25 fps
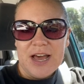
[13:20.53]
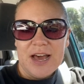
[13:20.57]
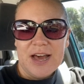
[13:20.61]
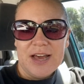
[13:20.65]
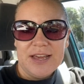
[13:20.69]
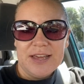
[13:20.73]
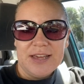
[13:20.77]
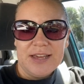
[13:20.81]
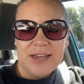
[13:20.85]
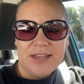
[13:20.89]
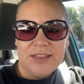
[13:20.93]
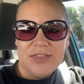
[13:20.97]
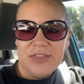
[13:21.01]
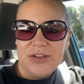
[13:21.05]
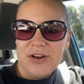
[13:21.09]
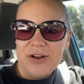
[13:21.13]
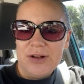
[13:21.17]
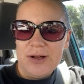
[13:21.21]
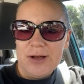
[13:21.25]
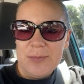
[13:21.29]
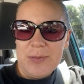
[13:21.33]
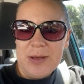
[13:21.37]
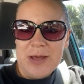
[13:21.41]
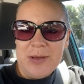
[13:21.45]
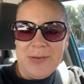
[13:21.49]
I ate
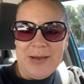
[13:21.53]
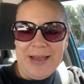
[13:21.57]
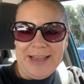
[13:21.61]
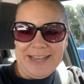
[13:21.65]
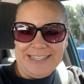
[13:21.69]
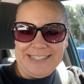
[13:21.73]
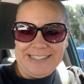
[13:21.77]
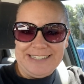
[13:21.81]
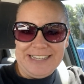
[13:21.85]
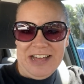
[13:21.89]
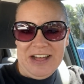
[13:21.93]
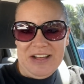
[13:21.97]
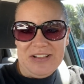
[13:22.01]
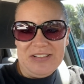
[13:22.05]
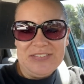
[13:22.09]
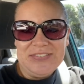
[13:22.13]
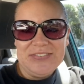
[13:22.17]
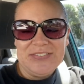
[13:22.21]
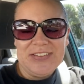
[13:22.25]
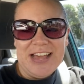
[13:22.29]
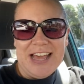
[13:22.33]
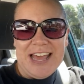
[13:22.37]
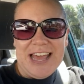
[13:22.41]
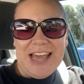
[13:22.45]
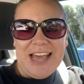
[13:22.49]
there all by
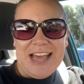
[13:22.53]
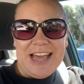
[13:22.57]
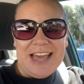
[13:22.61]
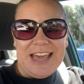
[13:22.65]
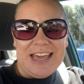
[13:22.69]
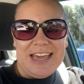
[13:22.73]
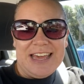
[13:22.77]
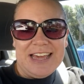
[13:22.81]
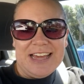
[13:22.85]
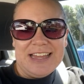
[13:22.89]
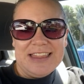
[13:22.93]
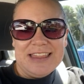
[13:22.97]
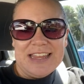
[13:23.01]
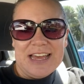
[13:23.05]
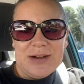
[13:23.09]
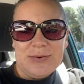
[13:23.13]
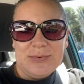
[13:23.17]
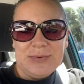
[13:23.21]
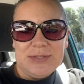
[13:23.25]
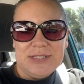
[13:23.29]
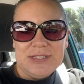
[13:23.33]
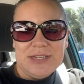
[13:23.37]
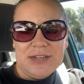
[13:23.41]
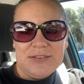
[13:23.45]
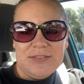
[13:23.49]
myself, and
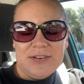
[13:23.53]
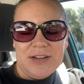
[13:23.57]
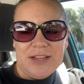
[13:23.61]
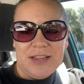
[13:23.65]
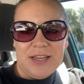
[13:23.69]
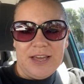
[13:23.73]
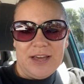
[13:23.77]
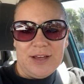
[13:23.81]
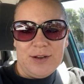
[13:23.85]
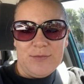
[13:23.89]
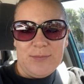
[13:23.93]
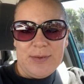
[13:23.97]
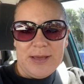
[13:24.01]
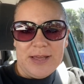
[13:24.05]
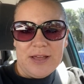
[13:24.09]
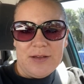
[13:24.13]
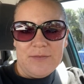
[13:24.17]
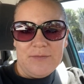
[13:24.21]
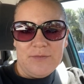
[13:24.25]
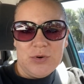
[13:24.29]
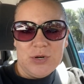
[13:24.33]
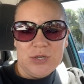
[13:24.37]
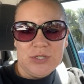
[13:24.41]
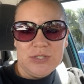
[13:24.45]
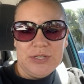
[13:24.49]
that was definitely out of my
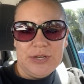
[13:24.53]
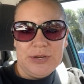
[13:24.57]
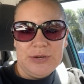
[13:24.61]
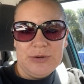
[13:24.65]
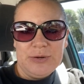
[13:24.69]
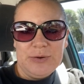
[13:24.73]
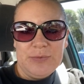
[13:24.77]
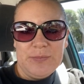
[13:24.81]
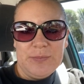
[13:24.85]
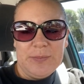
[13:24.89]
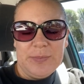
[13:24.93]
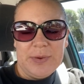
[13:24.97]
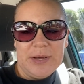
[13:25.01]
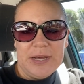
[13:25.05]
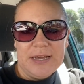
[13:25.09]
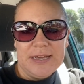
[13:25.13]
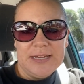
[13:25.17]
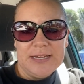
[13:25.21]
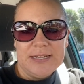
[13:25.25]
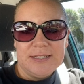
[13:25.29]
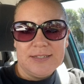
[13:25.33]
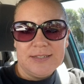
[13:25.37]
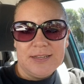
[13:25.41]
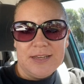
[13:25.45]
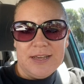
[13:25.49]
comfort zone,
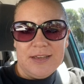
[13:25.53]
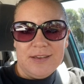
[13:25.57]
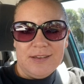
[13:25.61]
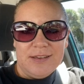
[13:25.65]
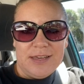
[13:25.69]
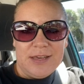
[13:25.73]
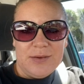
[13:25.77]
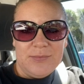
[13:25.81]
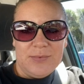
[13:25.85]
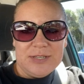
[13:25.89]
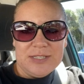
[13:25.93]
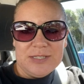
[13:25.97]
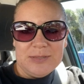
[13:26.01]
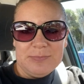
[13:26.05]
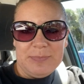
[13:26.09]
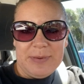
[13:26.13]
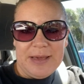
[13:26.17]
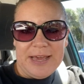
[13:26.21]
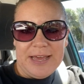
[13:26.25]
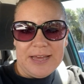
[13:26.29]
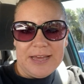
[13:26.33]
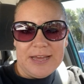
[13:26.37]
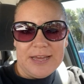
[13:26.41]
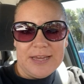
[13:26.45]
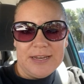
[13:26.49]
but it
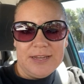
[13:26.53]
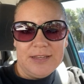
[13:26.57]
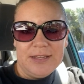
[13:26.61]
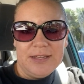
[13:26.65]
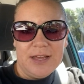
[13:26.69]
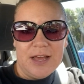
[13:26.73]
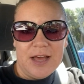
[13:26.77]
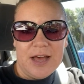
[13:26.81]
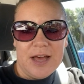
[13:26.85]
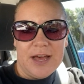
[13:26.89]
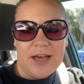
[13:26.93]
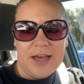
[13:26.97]
wasn't bad.